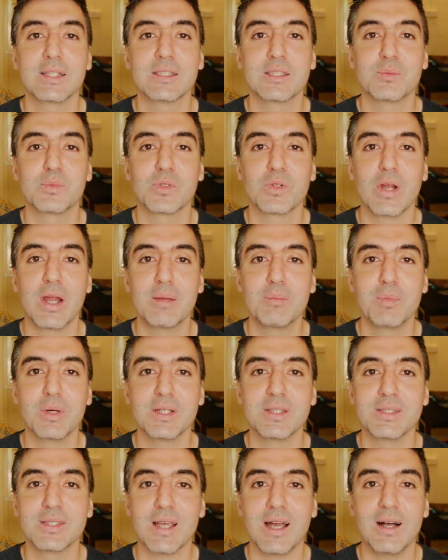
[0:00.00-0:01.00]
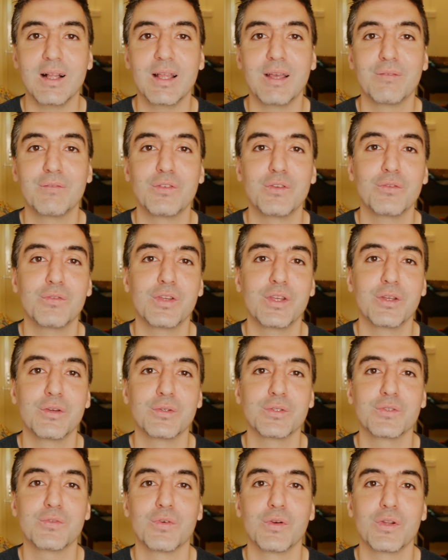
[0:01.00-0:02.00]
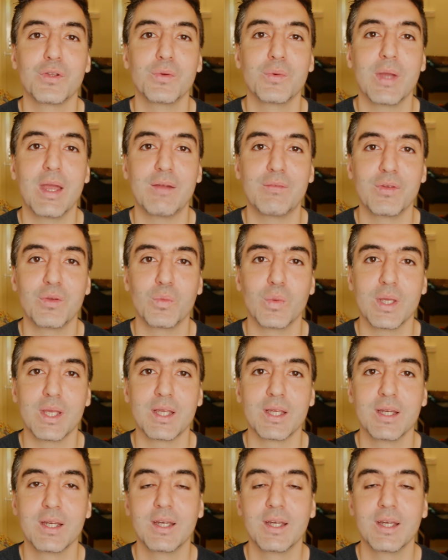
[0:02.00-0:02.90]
and subscribe buttons. I'll have new videos for you every week.